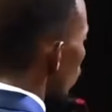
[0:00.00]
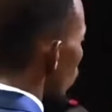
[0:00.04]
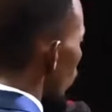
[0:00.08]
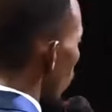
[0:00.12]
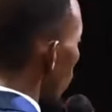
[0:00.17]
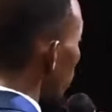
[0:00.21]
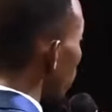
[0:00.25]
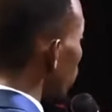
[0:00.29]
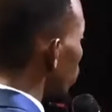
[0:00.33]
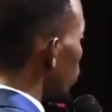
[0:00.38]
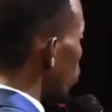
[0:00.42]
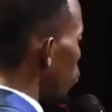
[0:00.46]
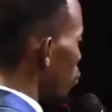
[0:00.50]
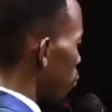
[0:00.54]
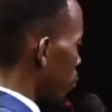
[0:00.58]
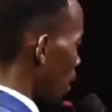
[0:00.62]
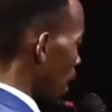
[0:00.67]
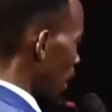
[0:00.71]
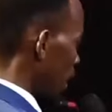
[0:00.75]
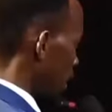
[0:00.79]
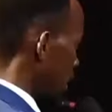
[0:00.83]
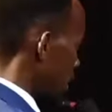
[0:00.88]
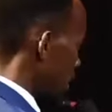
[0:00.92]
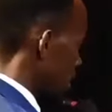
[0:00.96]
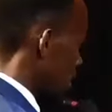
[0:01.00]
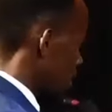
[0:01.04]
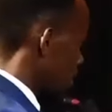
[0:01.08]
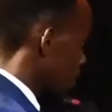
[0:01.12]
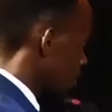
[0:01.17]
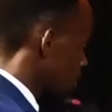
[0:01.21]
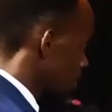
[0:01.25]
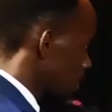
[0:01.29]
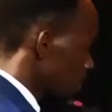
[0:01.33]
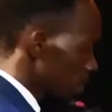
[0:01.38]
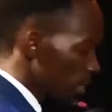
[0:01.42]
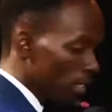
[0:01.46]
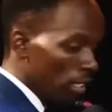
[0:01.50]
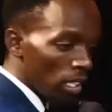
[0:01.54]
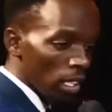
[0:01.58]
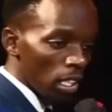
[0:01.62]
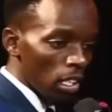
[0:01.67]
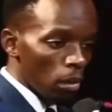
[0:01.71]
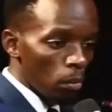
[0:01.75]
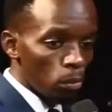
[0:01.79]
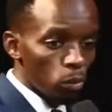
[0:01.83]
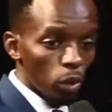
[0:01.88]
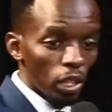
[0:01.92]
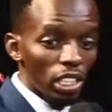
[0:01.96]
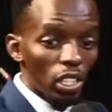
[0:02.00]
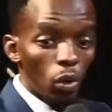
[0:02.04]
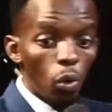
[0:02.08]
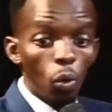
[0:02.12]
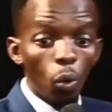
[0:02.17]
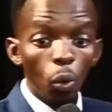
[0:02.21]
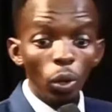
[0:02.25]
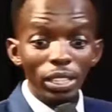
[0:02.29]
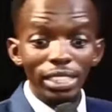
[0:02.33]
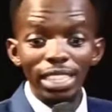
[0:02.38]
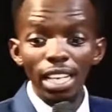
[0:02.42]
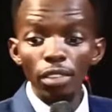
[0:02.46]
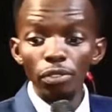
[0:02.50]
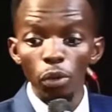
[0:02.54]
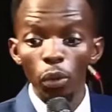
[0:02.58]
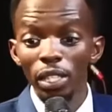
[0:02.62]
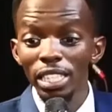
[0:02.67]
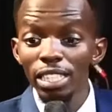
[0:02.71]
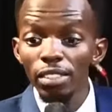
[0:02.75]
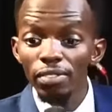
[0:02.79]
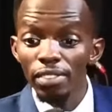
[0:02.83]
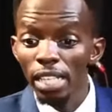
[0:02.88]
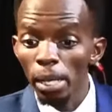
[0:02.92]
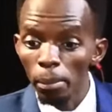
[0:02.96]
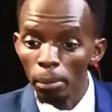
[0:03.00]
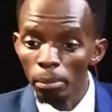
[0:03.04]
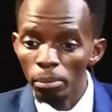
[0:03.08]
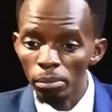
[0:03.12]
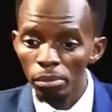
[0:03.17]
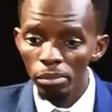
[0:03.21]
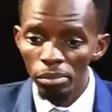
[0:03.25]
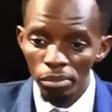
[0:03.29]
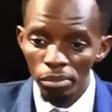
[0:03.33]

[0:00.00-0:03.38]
So we need to fight. Mtu akikukosea, forgive them.